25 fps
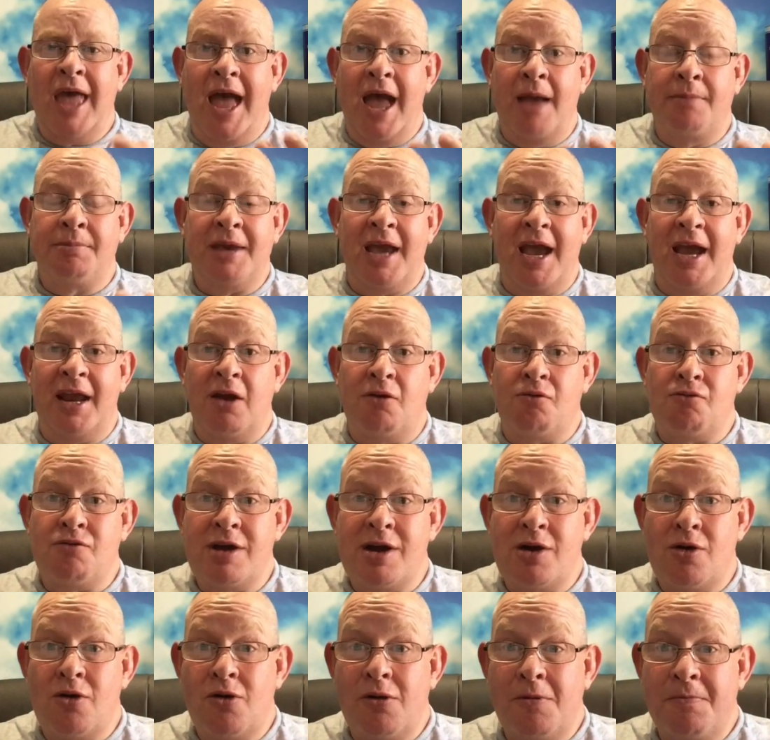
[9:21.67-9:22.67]
I'm getting a
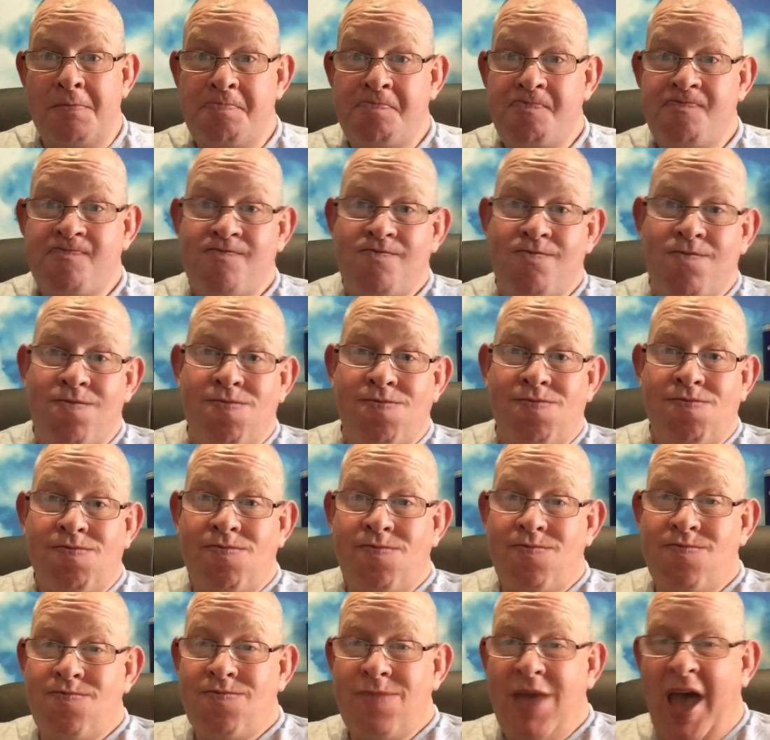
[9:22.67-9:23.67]
real
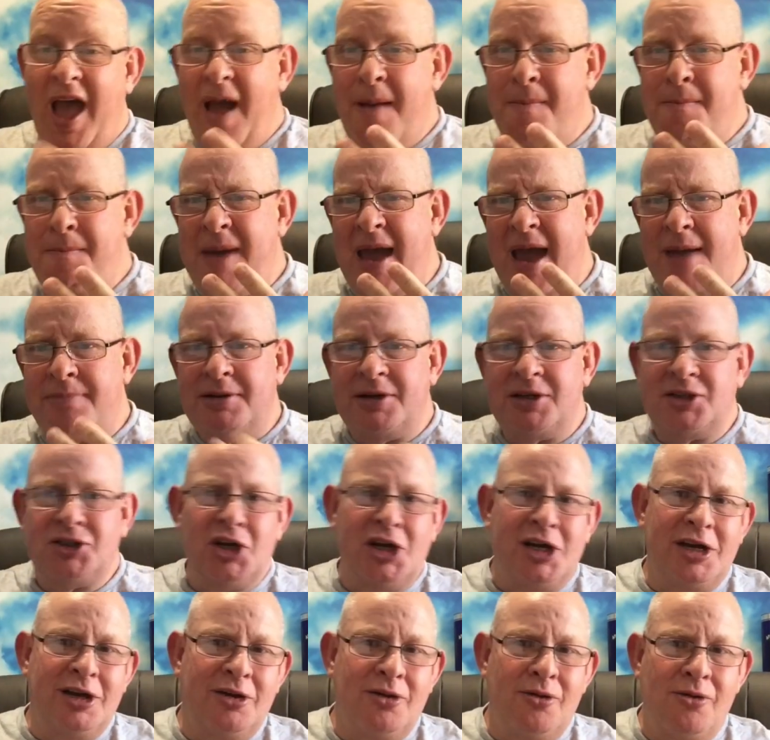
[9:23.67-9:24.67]
pepper
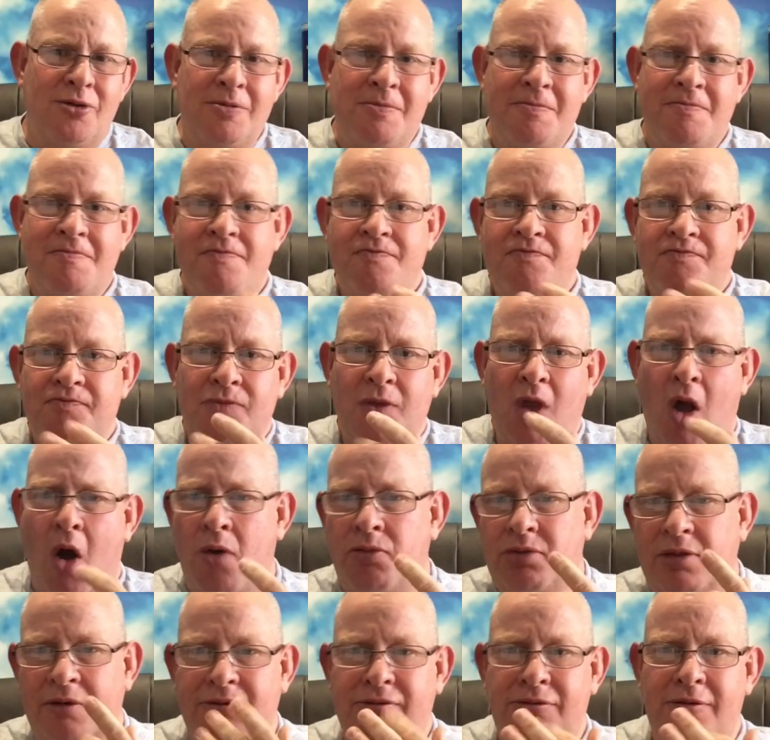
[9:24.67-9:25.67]
tingle
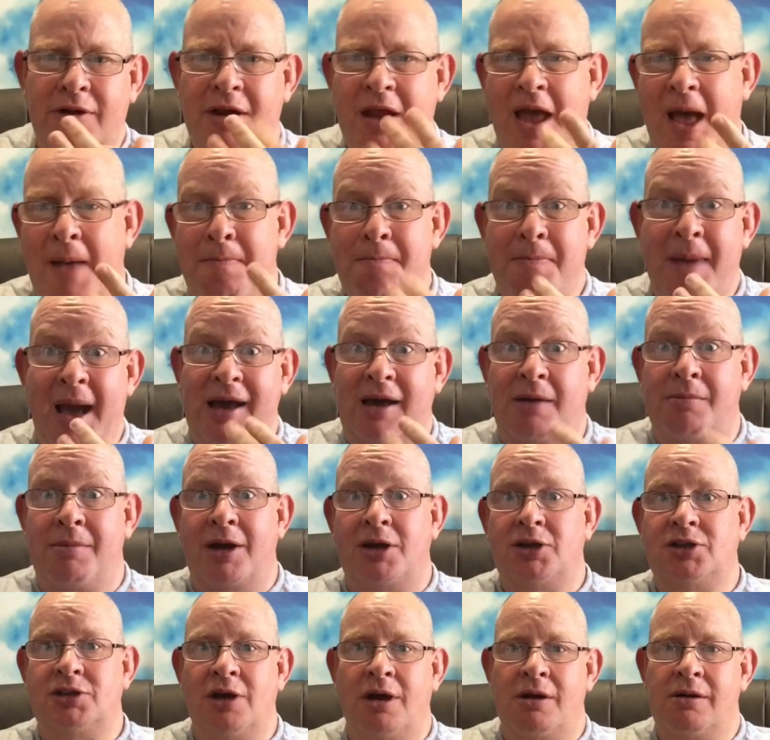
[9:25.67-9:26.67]
on the front and back of
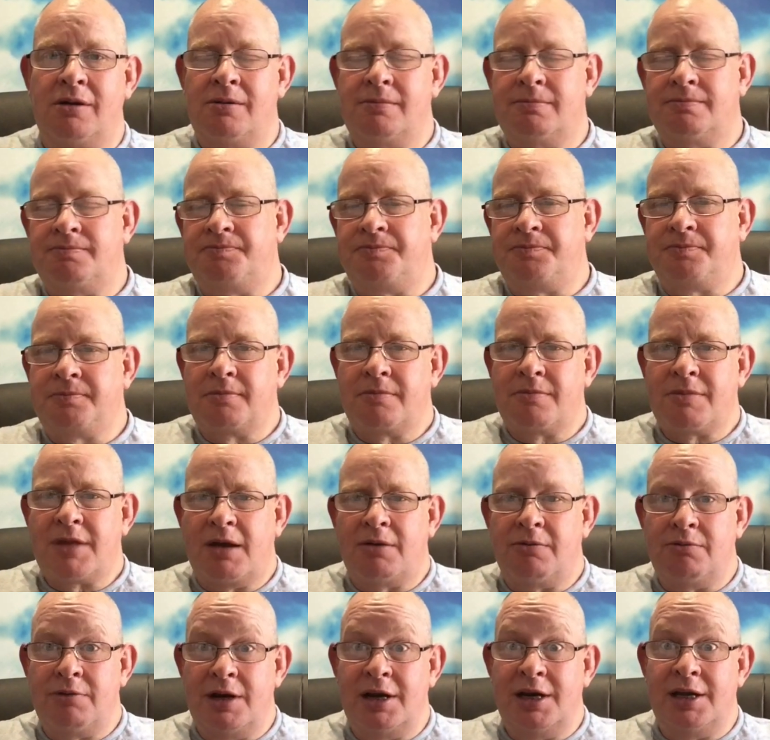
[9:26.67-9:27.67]
my tongue.
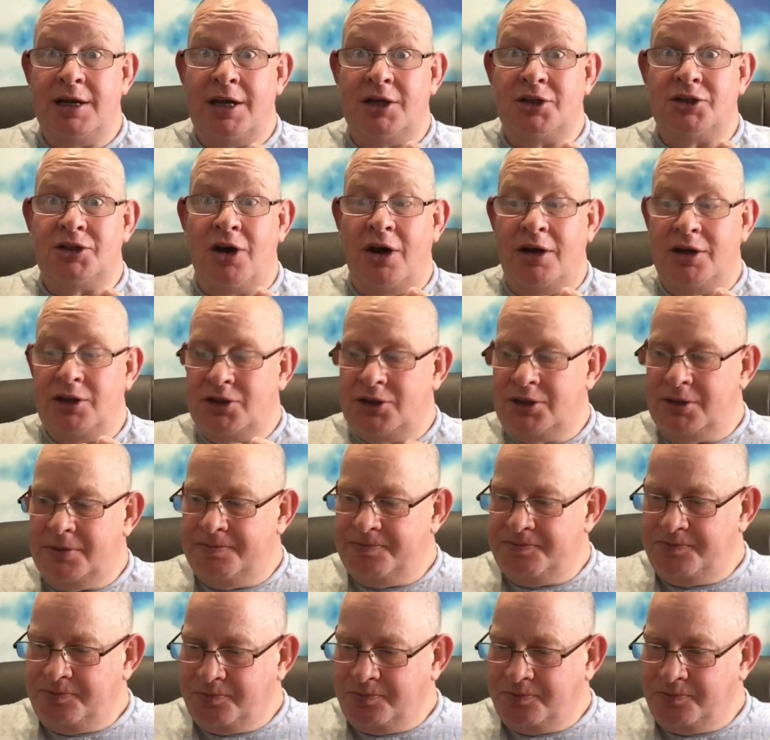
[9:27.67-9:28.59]
Really is nice.